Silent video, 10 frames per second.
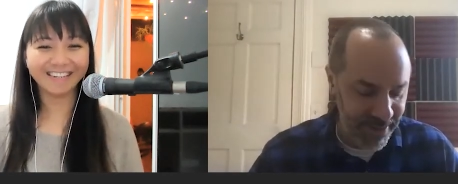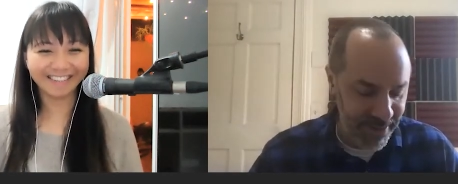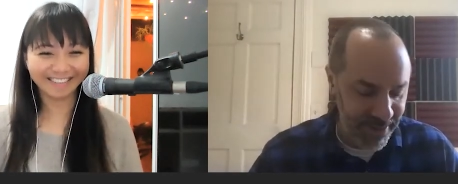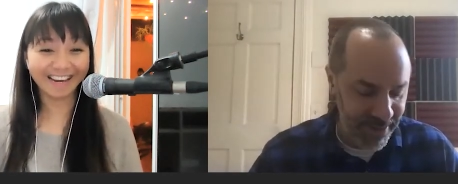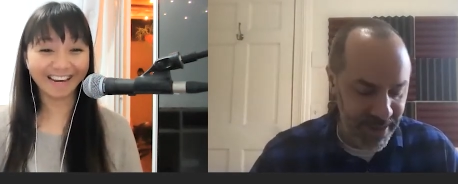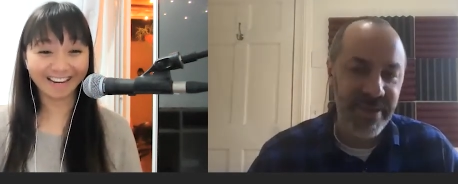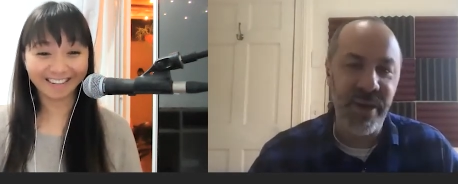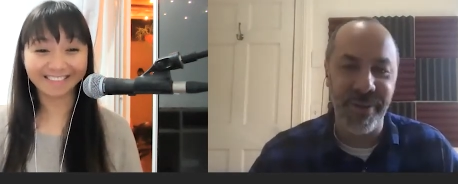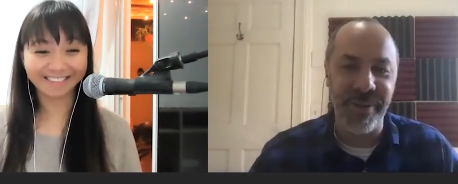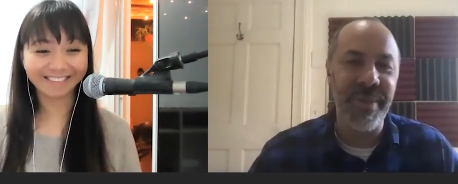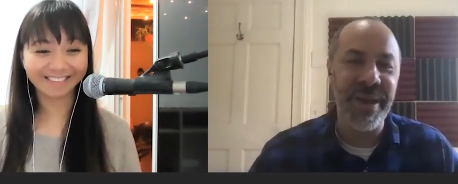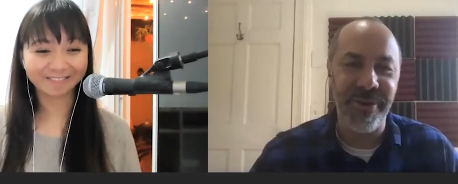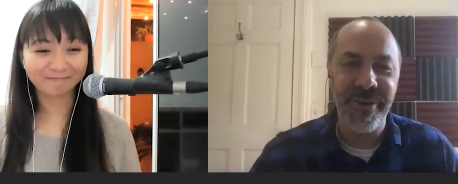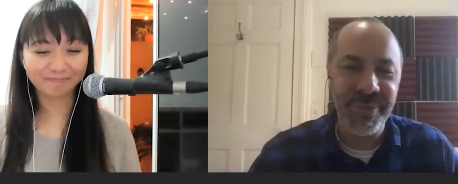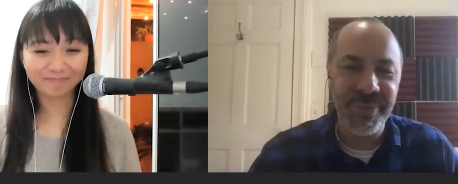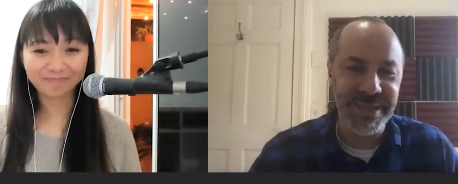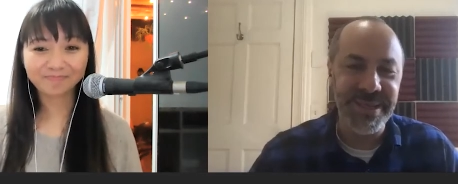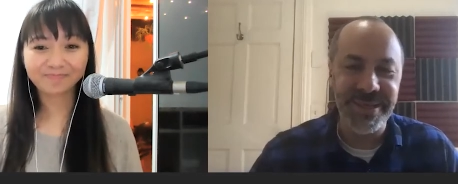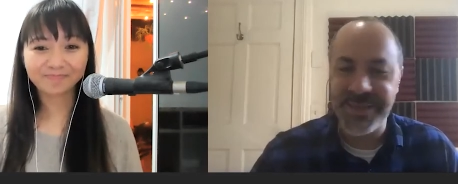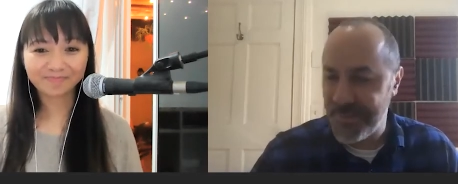Speaker 1: But yeah, yeah. It's, it's, it's in all the
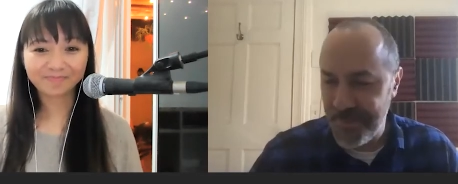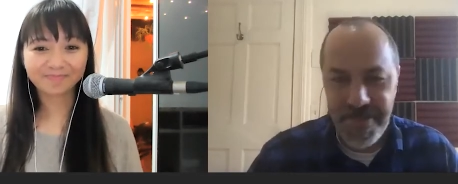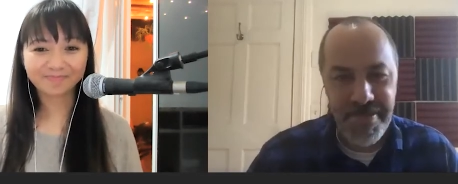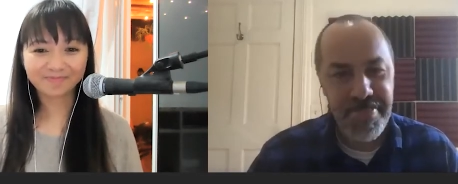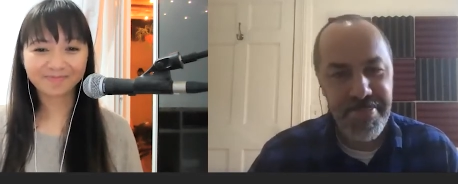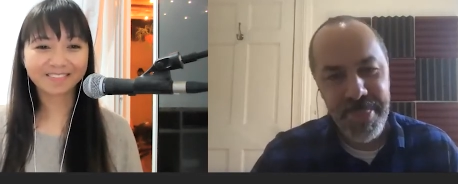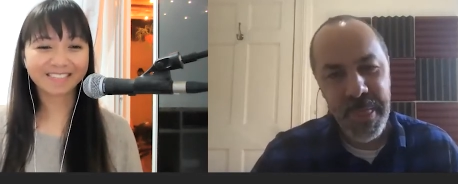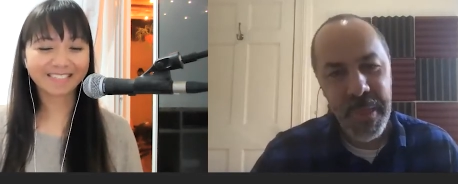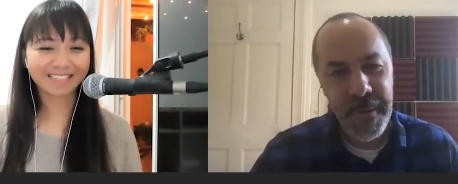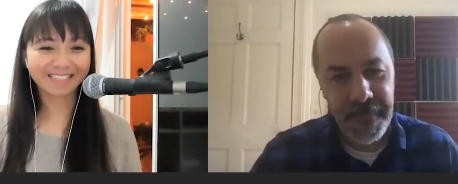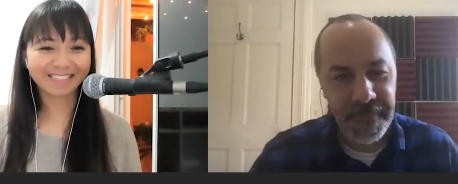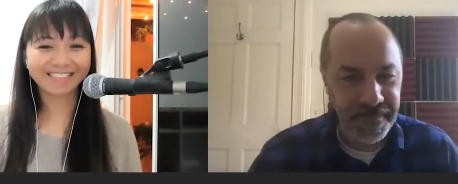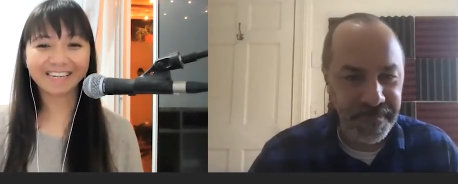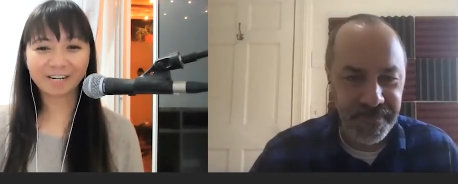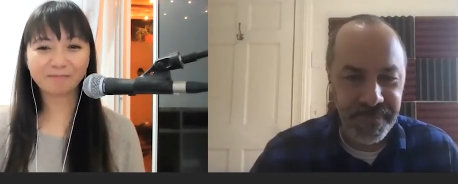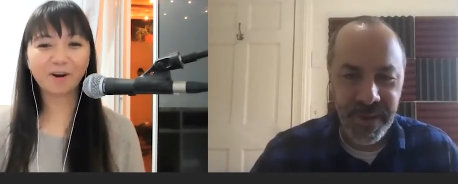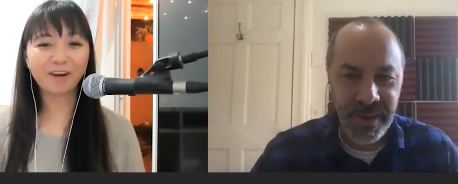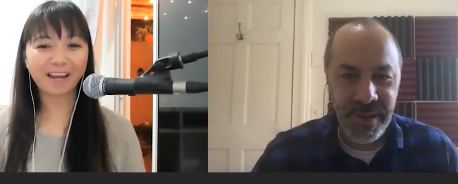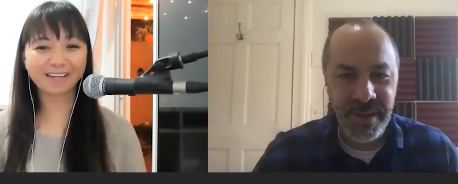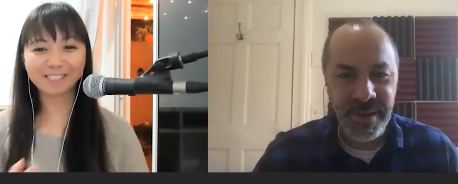major places.
Speaker 2: Yeah.
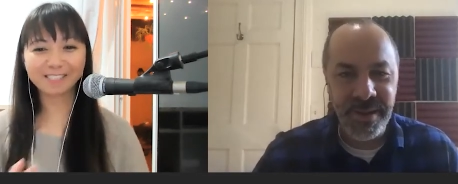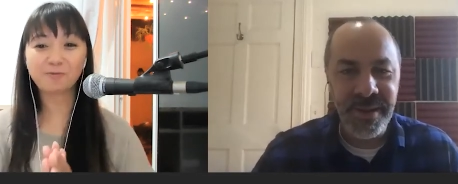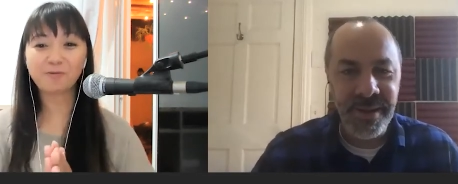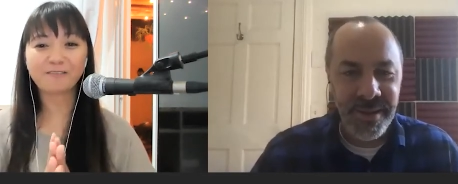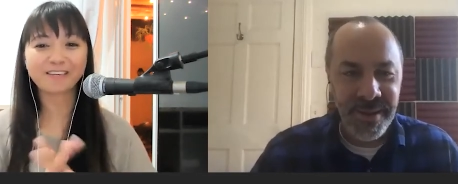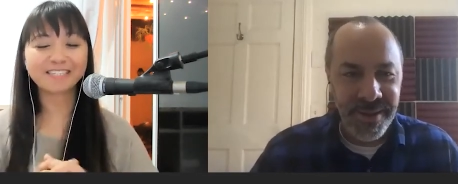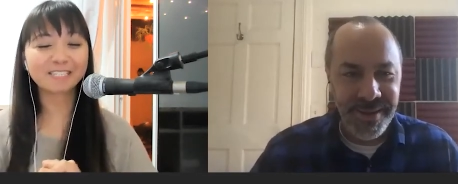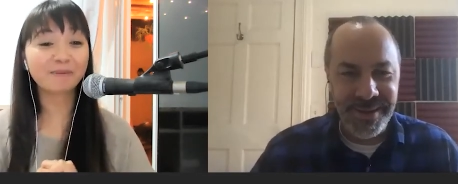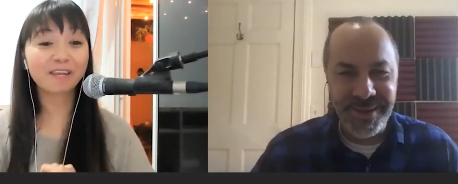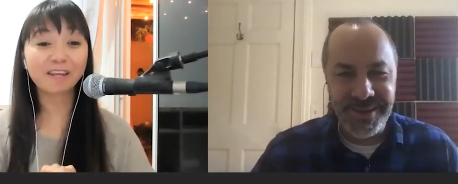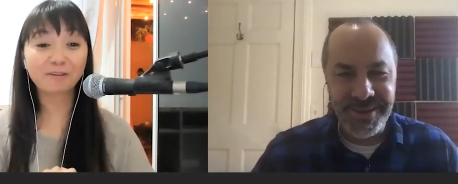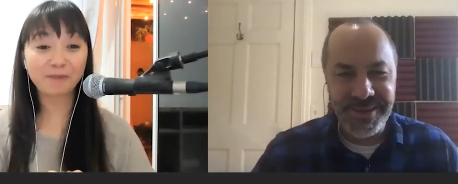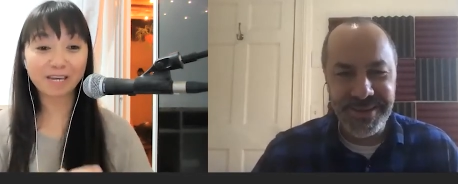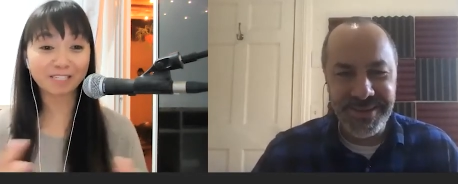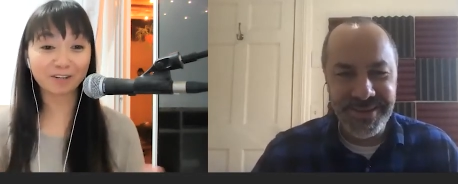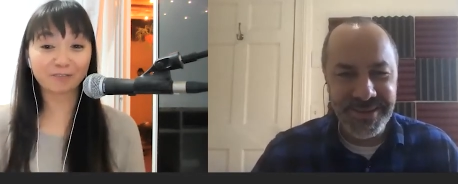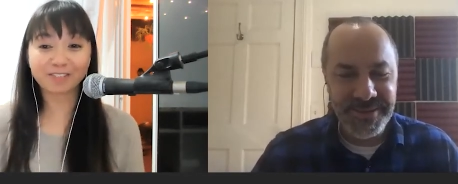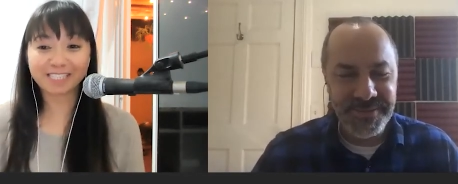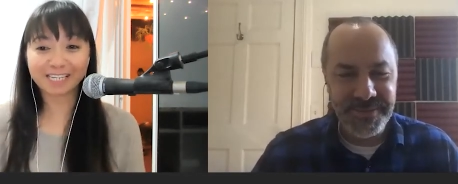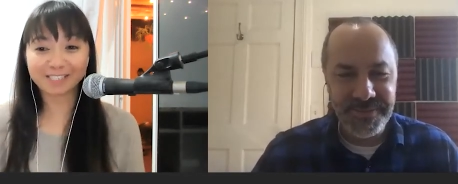All right. So wow, this has been an amazing
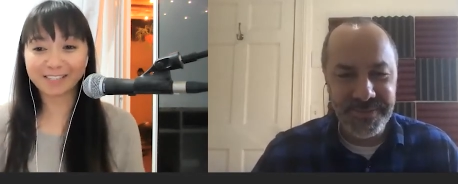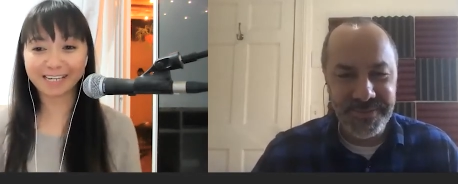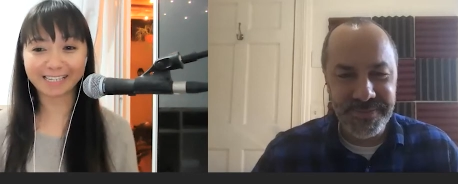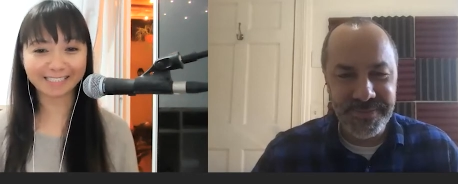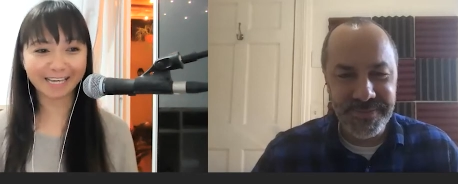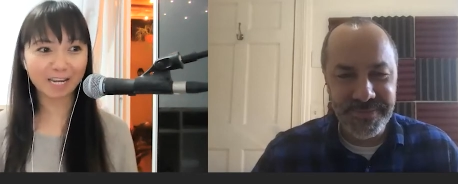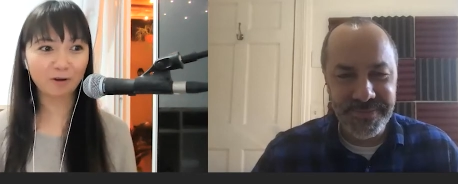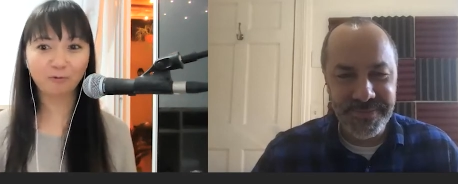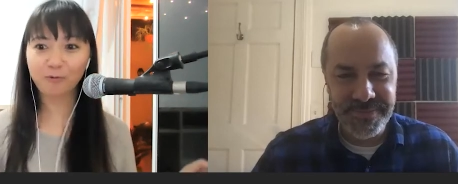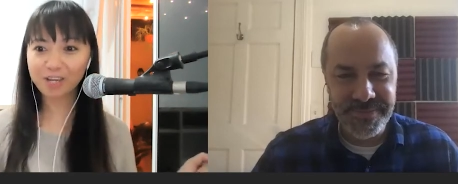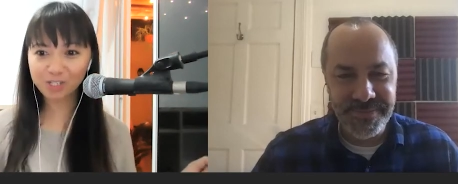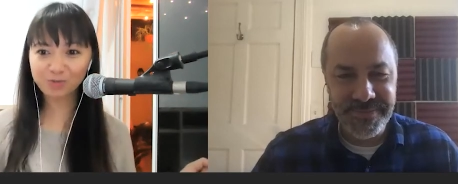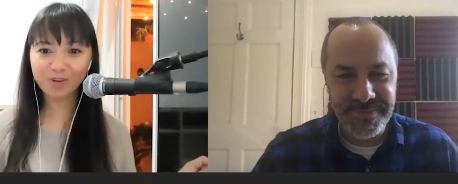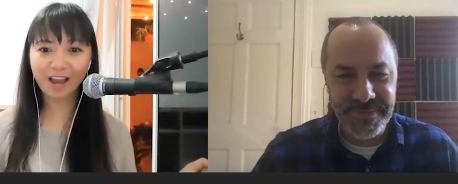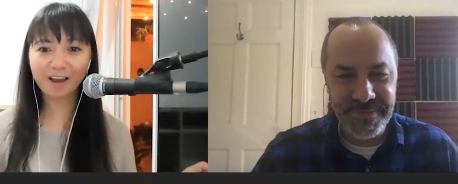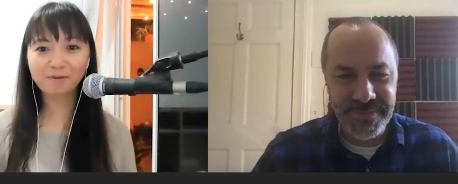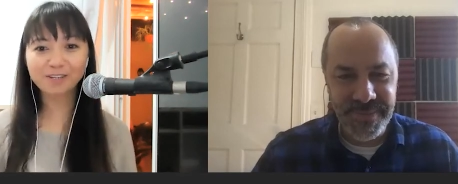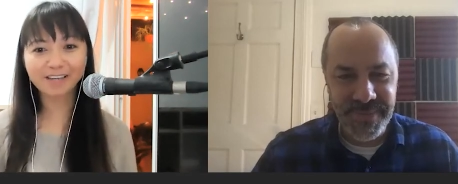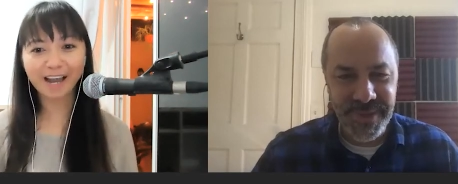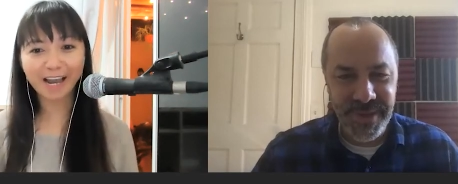conversation. Like I said, and I wish we had
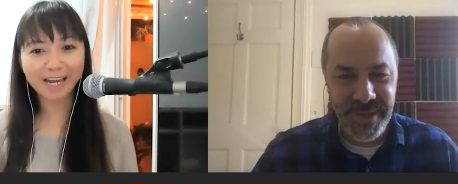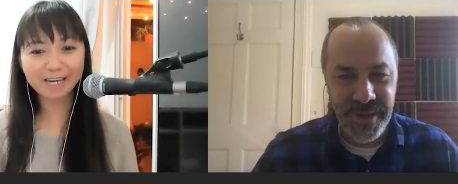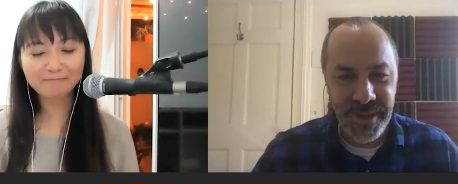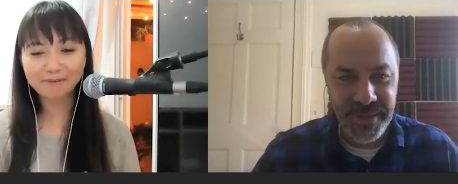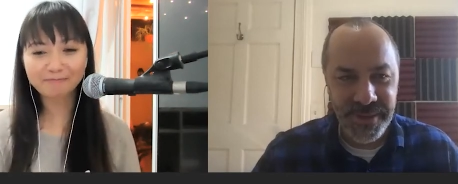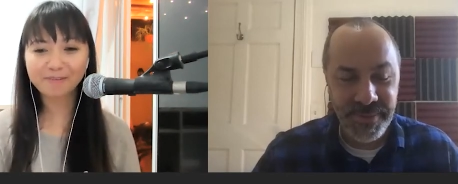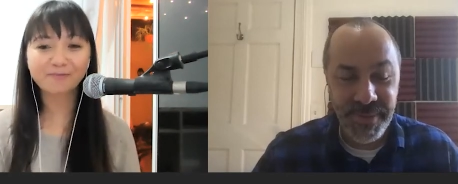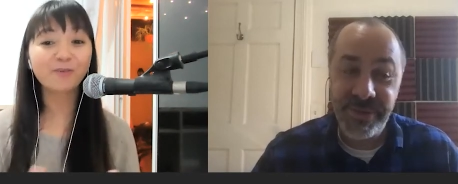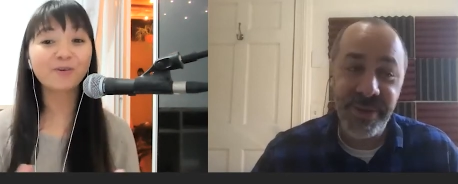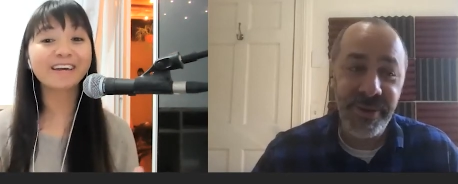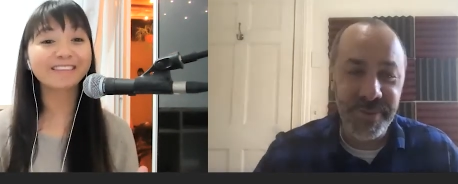more time. But before I